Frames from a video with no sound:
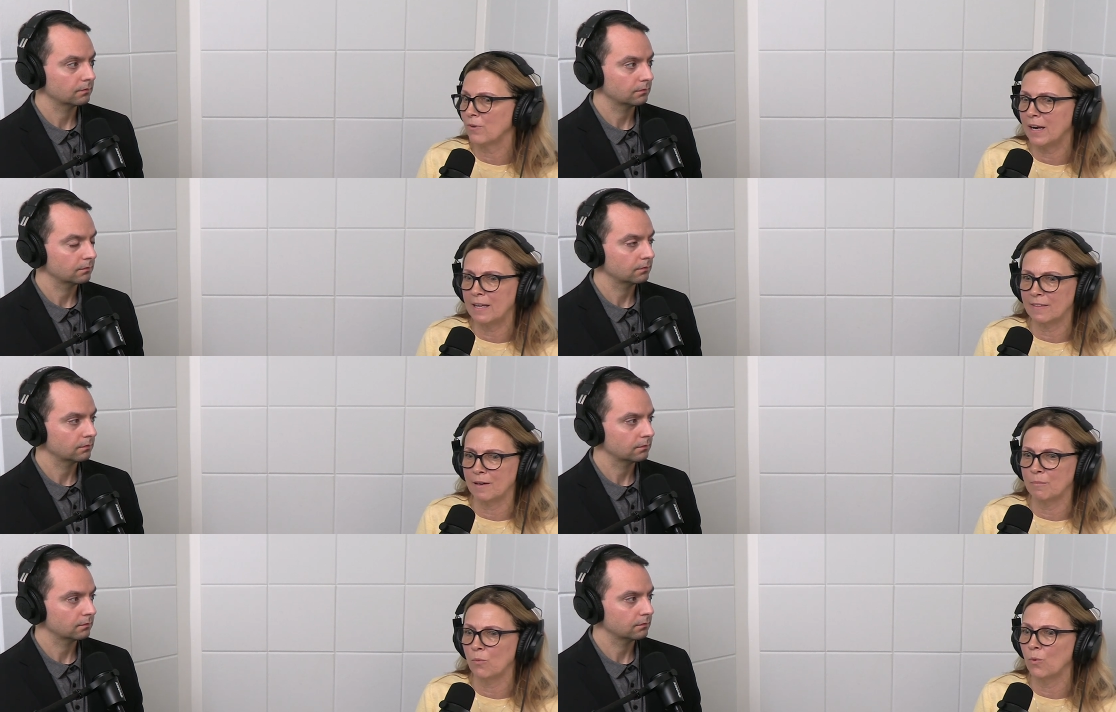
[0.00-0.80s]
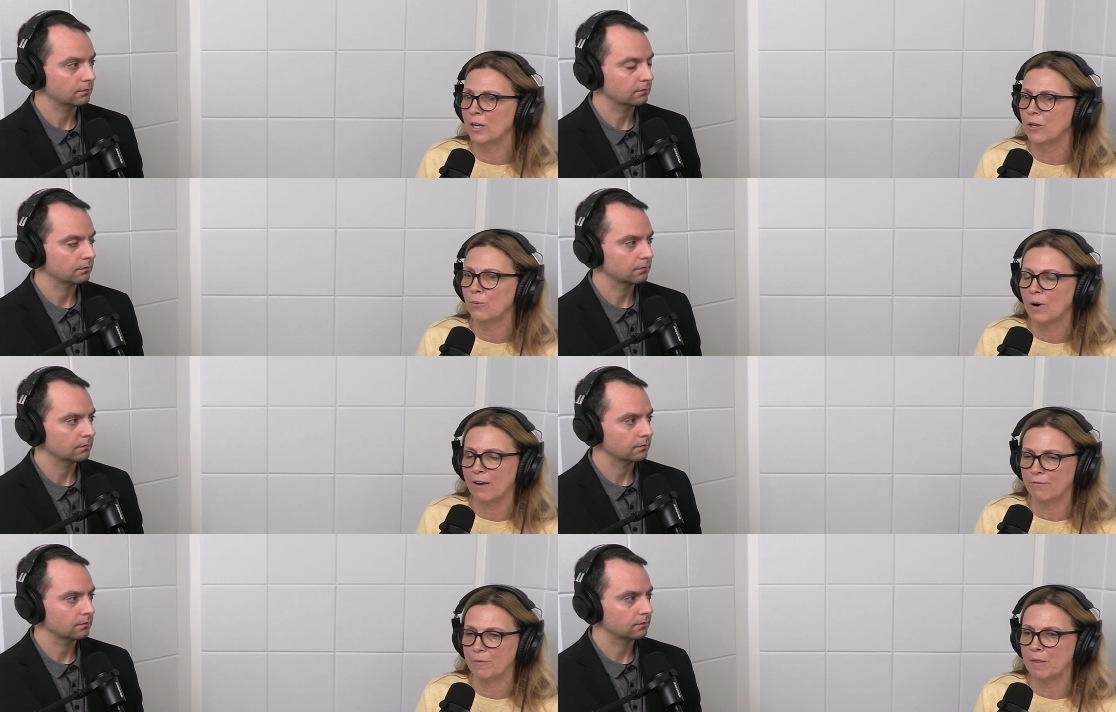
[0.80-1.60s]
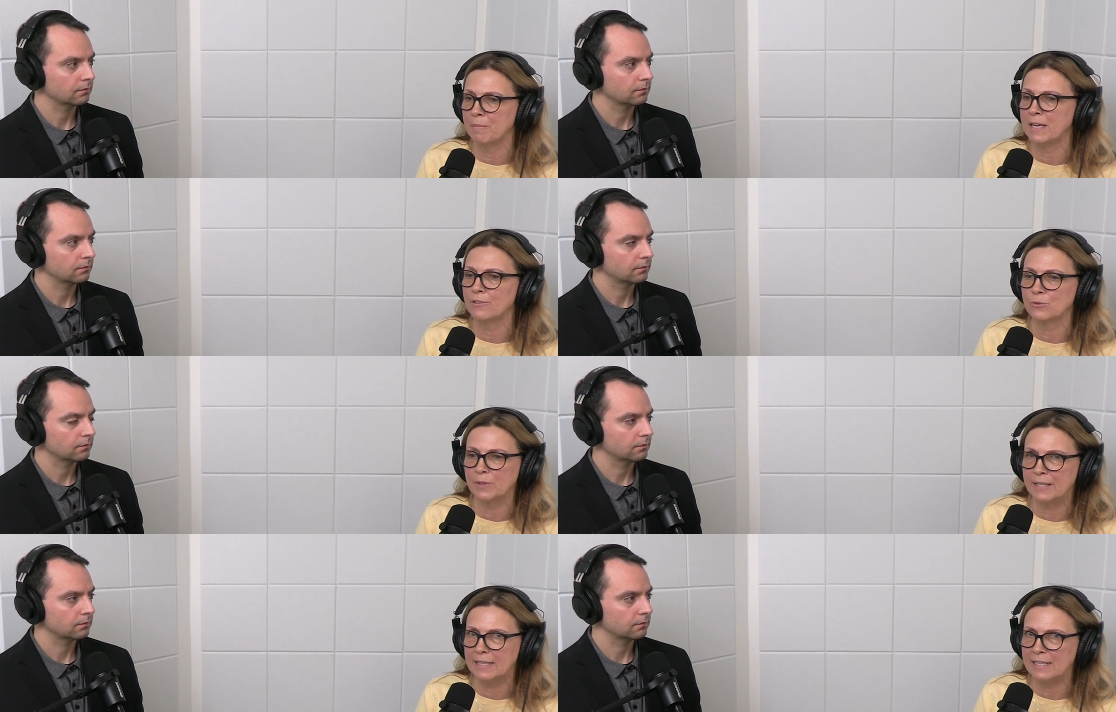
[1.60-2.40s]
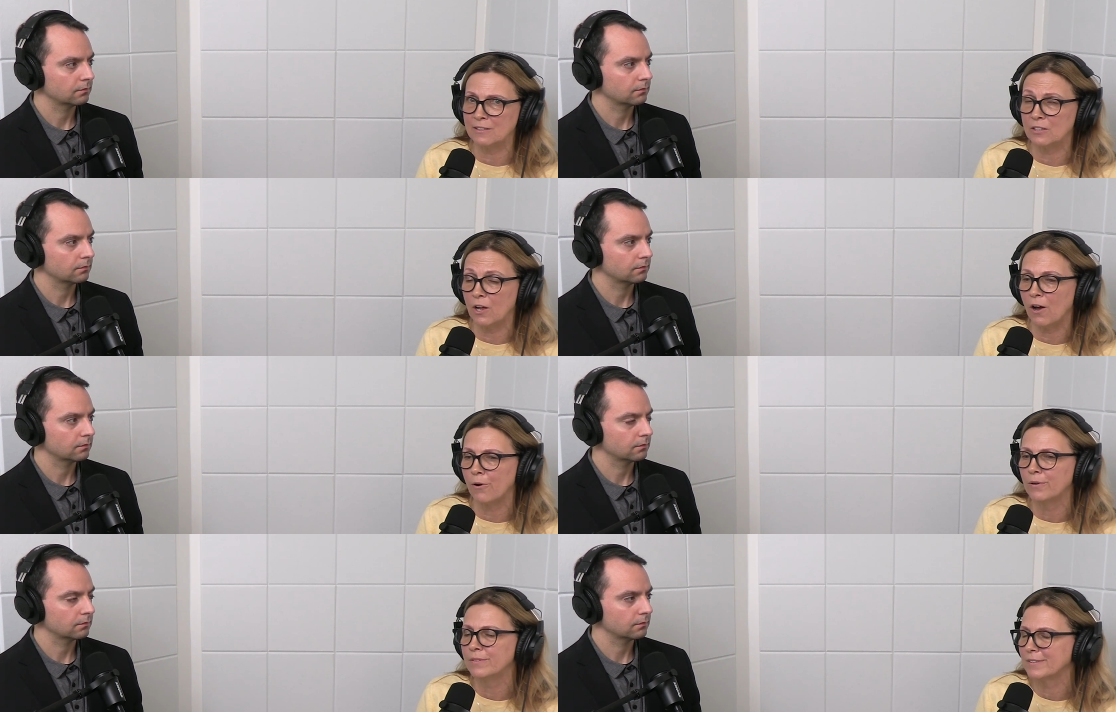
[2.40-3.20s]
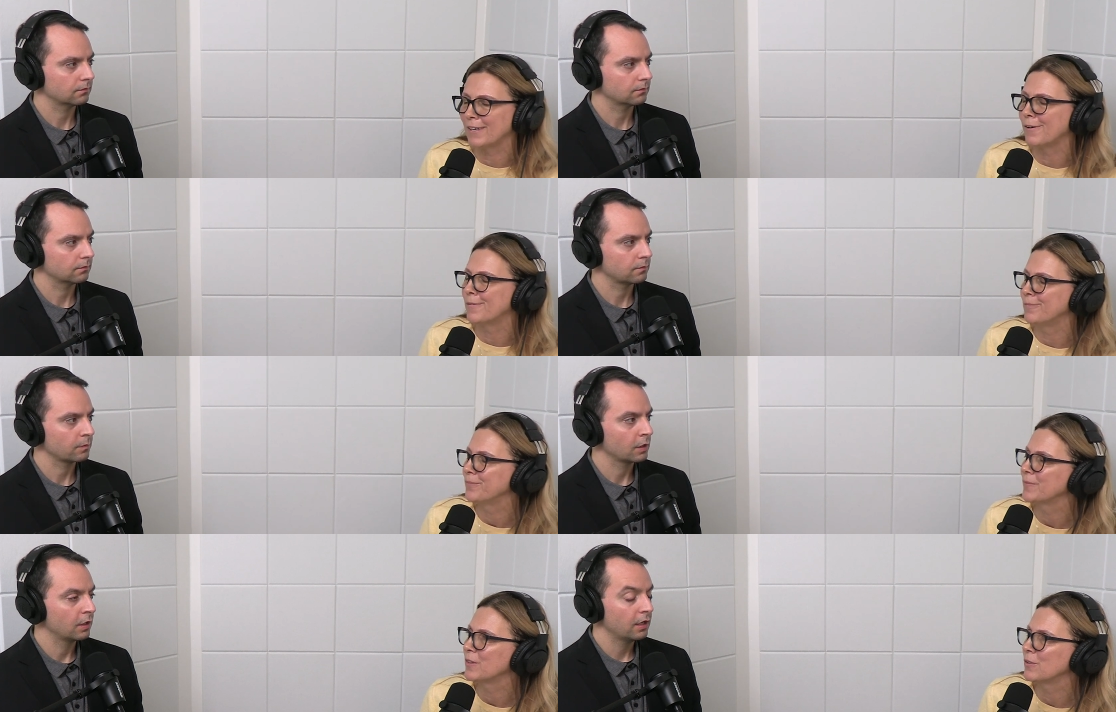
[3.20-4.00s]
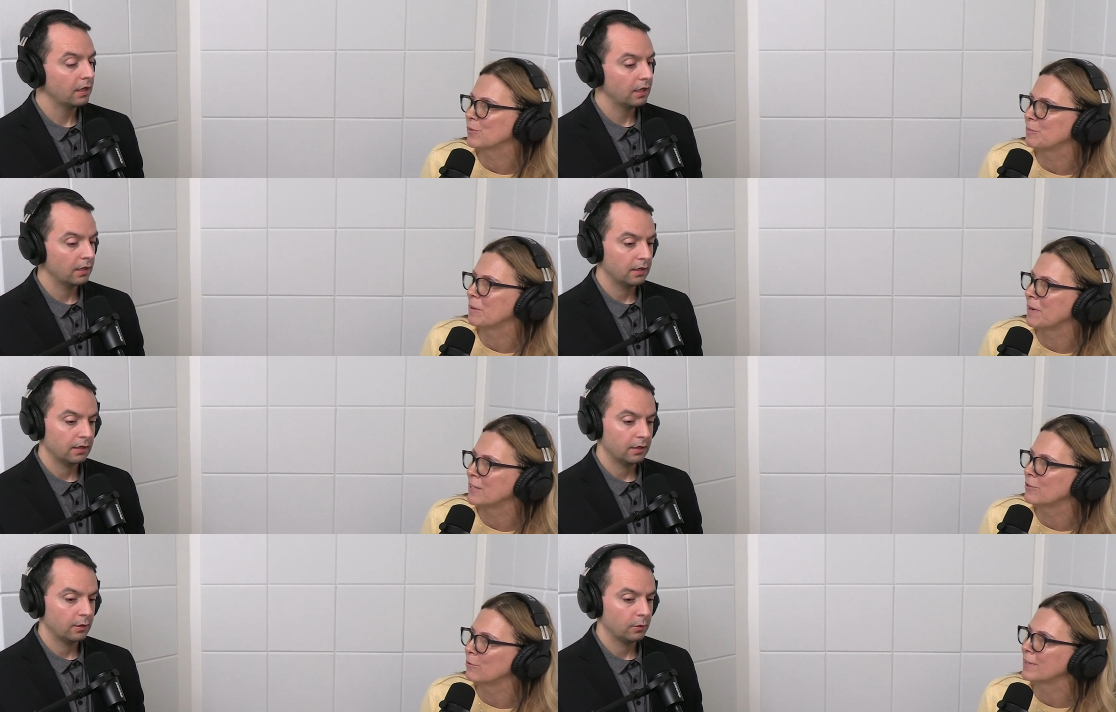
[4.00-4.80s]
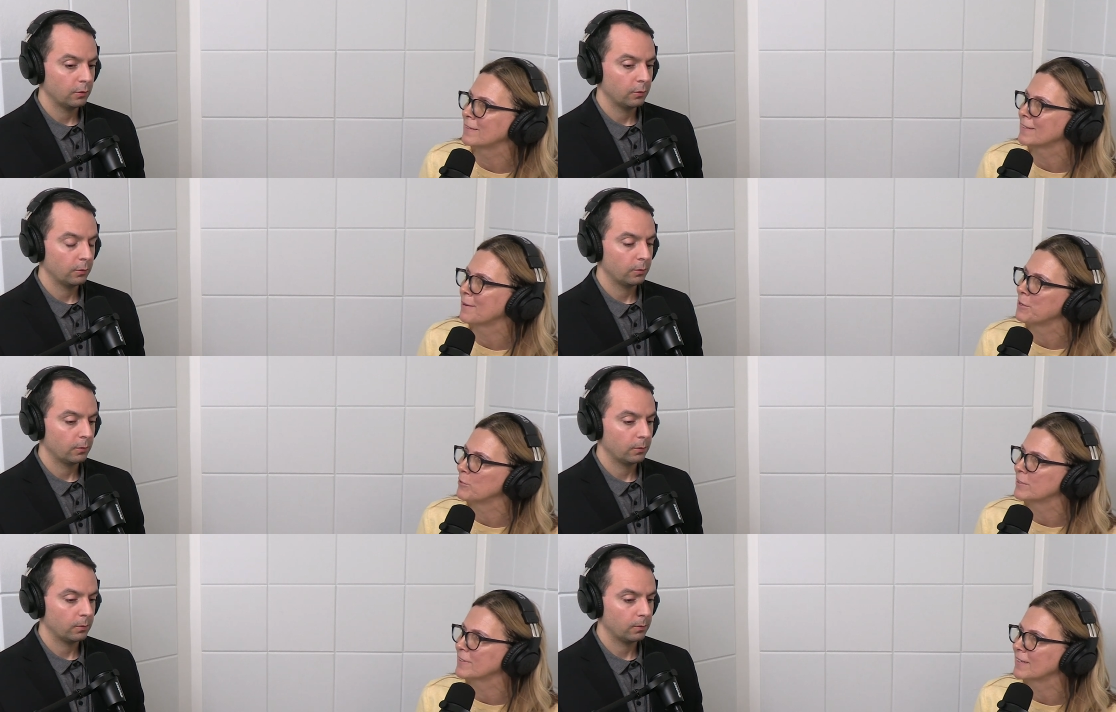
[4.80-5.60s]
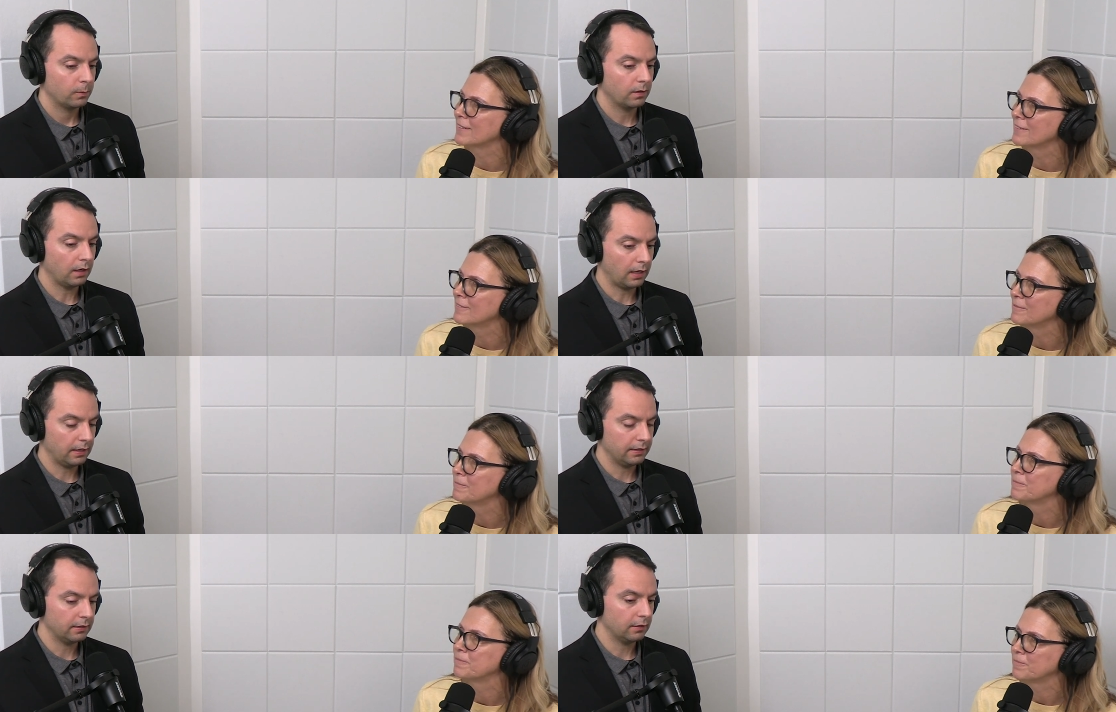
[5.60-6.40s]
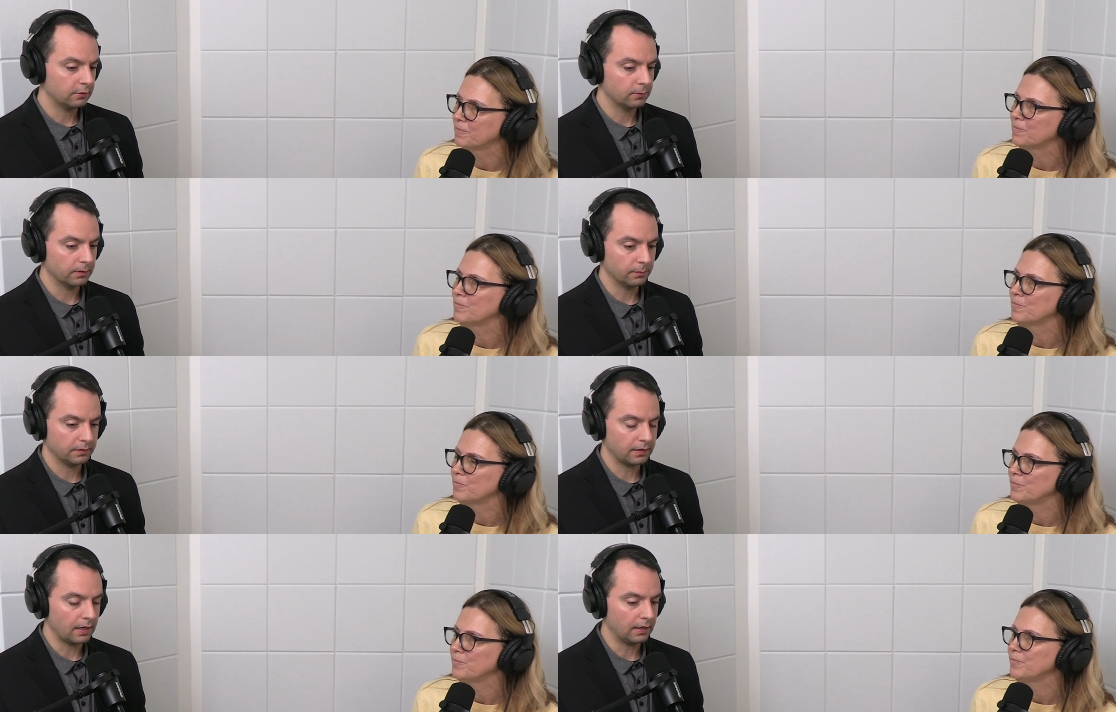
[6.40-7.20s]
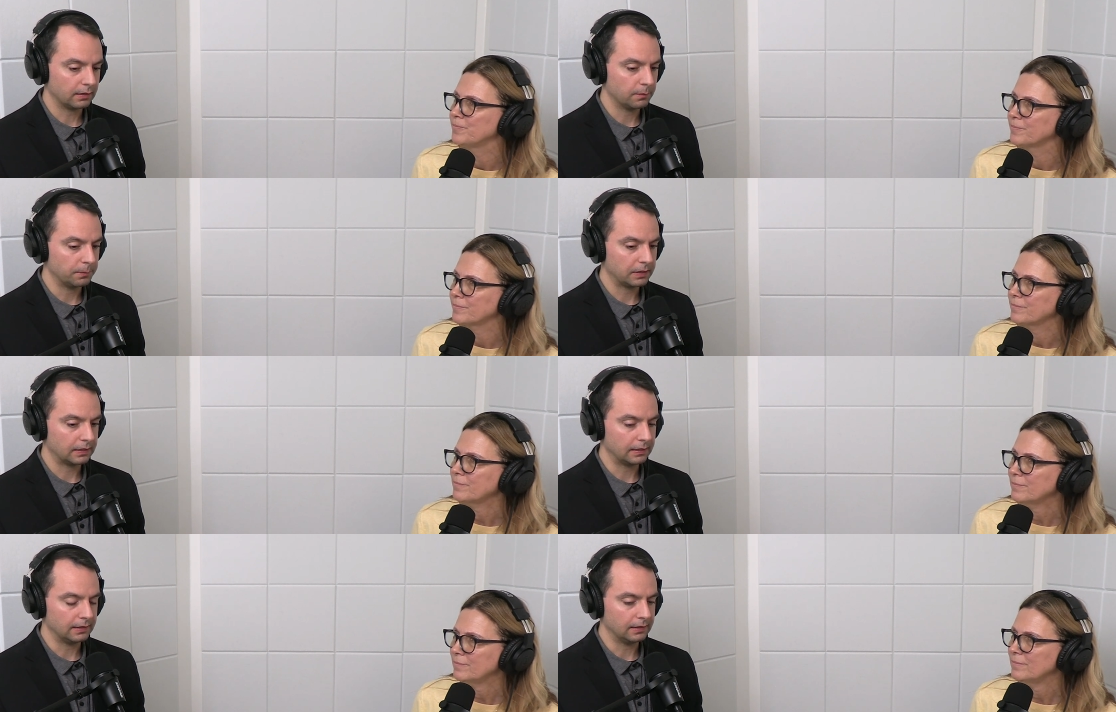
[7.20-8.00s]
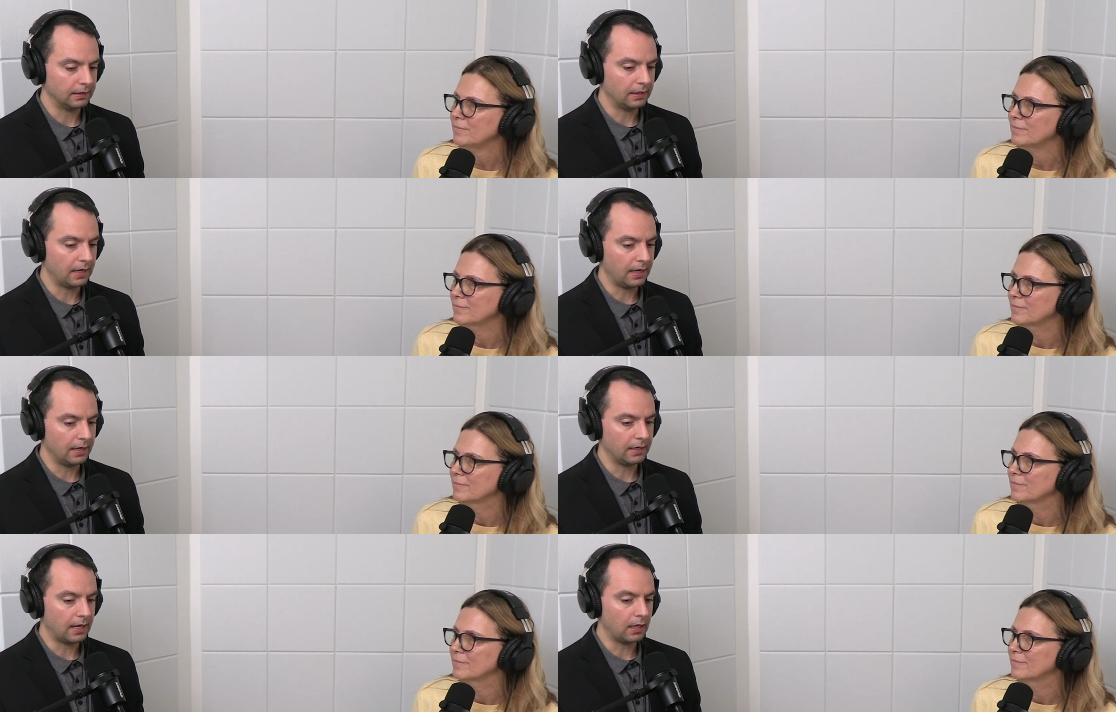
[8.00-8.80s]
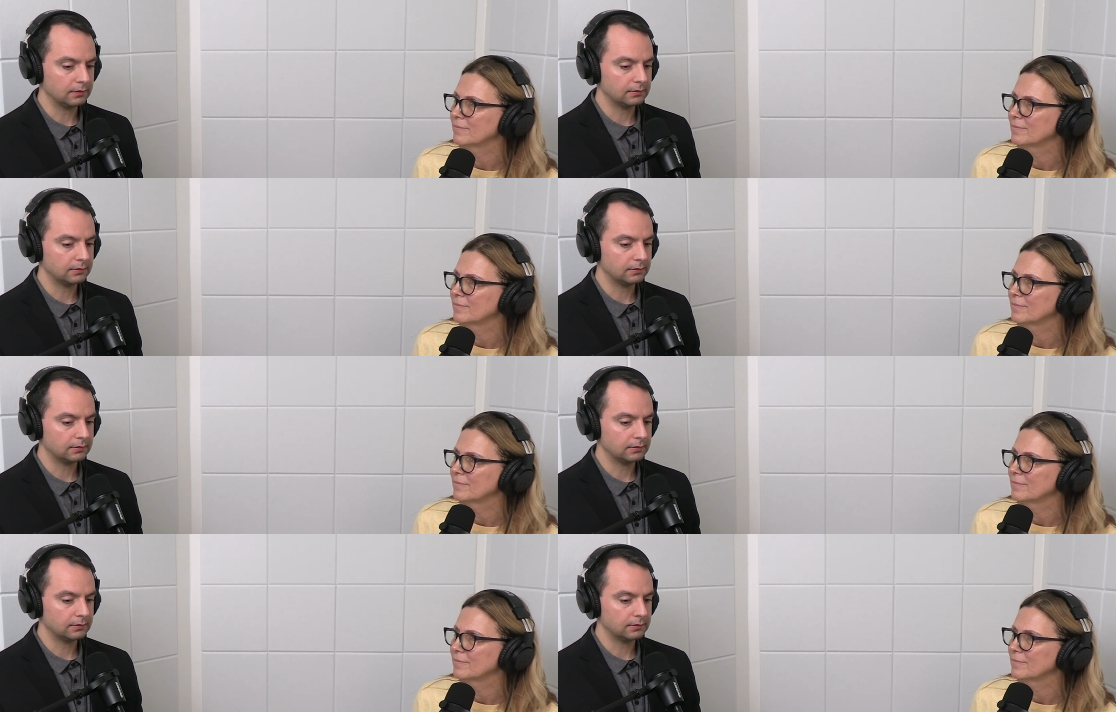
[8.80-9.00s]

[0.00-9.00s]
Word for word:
Speaker 1: writing them? What do you want from them? Here's what they need to know. So, those would be my two things that I'm noticing.
Speaker 2: I agree with that completely. And I'll